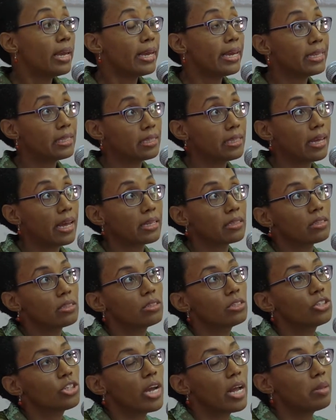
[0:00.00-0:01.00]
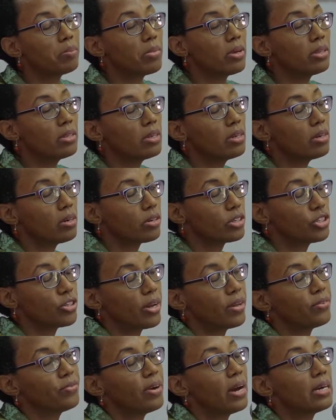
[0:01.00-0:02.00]
It's that child mother or
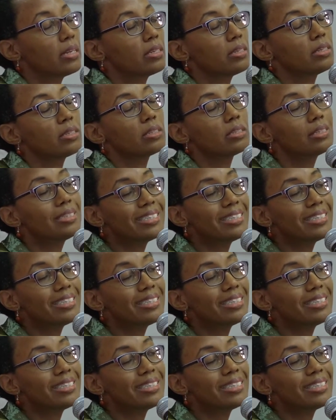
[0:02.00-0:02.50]
child father